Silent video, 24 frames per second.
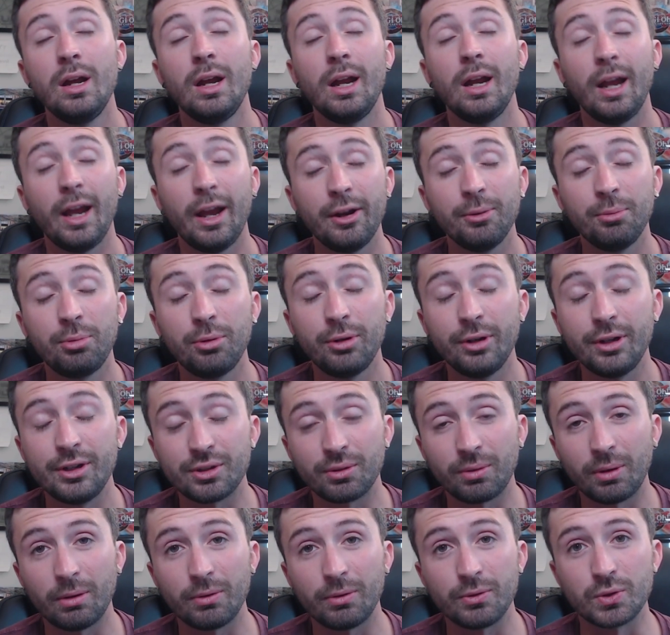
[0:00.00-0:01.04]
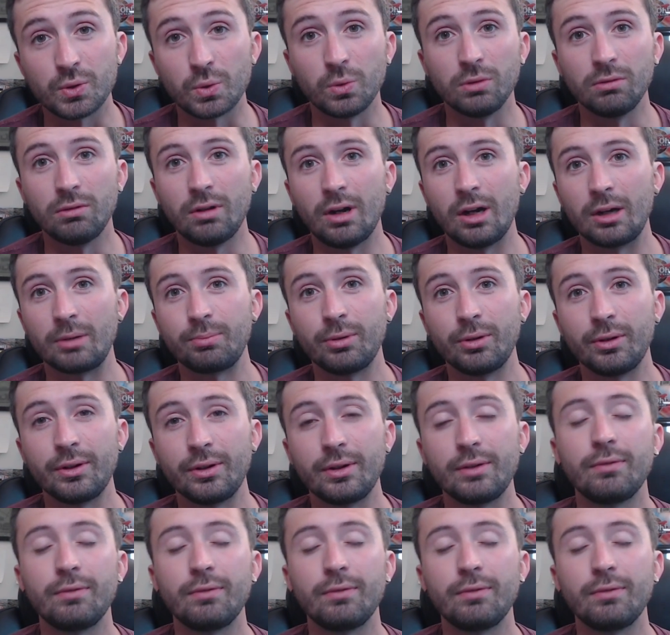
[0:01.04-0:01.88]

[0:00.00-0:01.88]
and it plays around Droll and Lockbird.